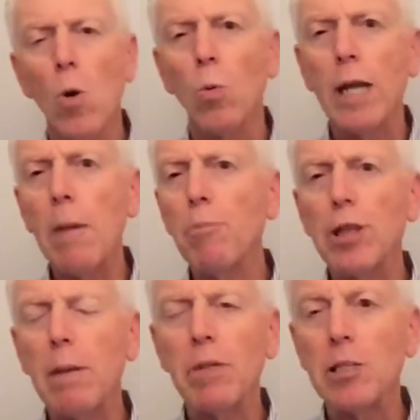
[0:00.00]
When I
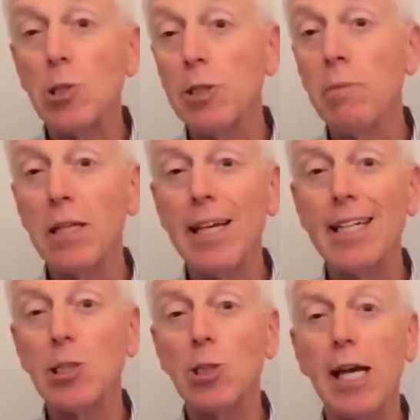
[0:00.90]
put them in a
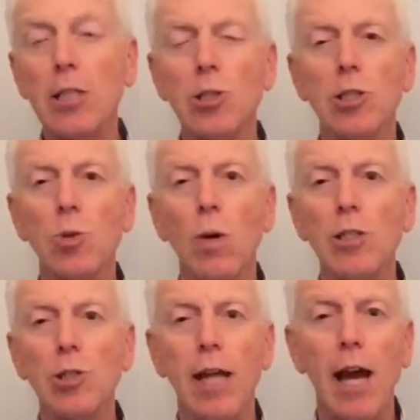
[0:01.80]
simulated sales
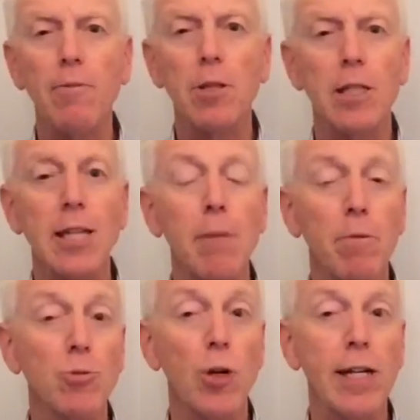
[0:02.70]
situation after the type
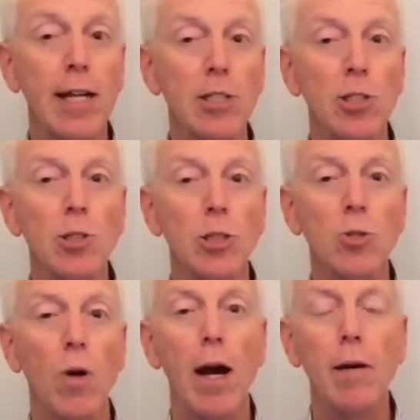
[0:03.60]
of training I just
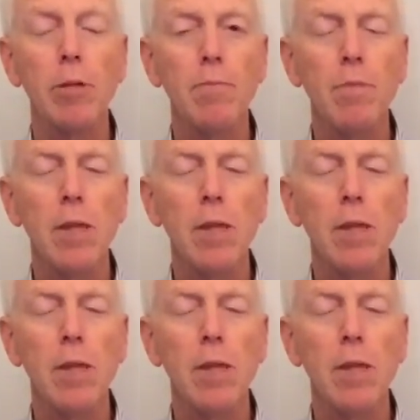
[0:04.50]
described,